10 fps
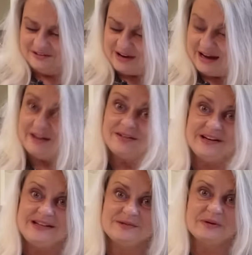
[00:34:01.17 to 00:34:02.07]
if I have
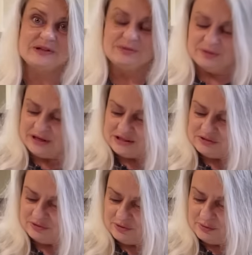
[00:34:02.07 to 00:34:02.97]
any special plans
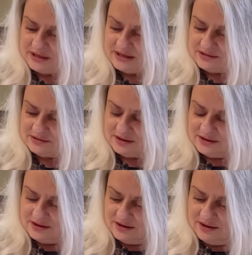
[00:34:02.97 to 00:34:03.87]
for the weekend
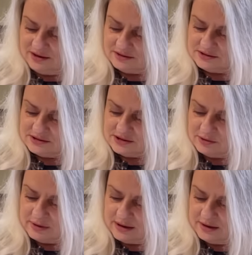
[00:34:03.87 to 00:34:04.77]
uh,
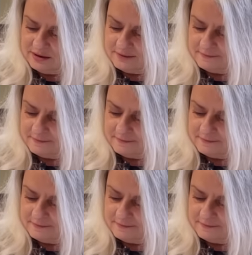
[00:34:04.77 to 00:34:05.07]
sewing.